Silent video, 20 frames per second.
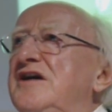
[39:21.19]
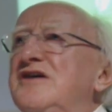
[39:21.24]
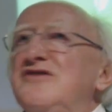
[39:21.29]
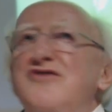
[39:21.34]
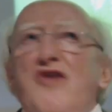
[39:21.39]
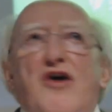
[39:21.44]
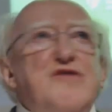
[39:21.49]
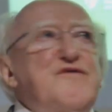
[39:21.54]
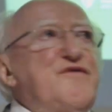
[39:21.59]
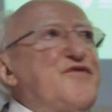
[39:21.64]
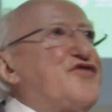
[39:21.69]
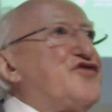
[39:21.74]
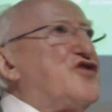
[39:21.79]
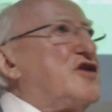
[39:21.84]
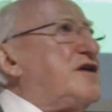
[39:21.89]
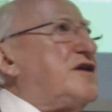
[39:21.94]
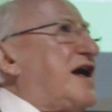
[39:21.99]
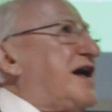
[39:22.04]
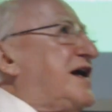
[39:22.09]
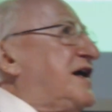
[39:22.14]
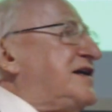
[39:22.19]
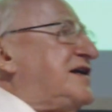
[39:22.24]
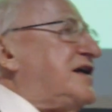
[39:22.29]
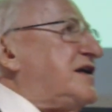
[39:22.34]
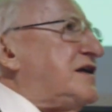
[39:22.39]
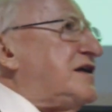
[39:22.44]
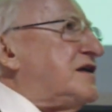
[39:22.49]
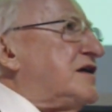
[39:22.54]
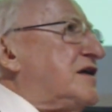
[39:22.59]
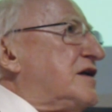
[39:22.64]
Not for
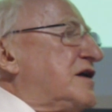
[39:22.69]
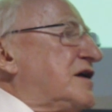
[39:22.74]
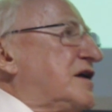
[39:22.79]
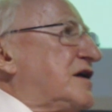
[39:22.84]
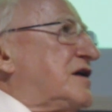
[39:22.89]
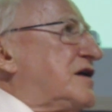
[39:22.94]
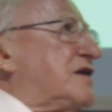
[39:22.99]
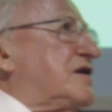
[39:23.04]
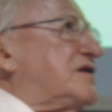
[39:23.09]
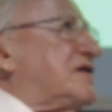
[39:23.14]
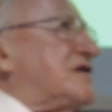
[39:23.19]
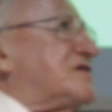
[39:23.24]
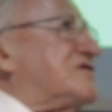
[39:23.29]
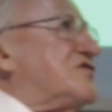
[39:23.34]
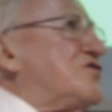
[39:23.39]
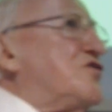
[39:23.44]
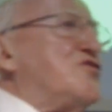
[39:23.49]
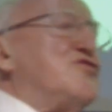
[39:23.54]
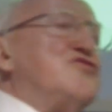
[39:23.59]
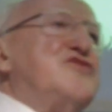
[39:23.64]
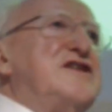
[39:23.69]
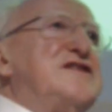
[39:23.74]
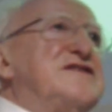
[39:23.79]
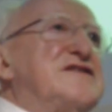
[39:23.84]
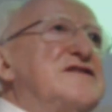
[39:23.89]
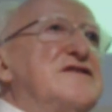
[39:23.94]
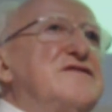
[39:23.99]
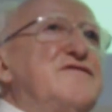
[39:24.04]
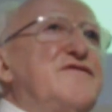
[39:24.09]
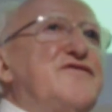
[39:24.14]
any, there's no
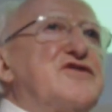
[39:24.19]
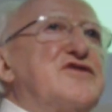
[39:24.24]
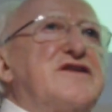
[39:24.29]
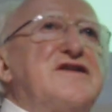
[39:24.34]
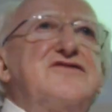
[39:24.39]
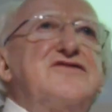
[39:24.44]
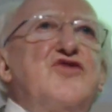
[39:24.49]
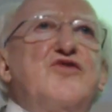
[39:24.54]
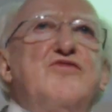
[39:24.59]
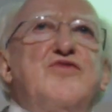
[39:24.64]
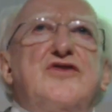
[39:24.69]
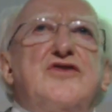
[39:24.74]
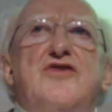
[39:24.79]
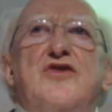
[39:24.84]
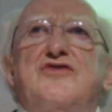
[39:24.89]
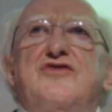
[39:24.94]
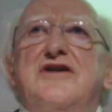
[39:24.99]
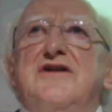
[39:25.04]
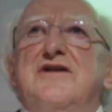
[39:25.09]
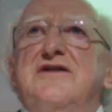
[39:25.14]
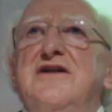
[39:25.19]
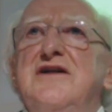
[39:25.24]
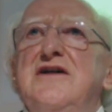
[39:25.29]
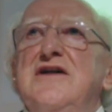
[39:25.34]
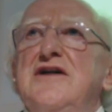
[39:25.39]
reason for, there's no one looking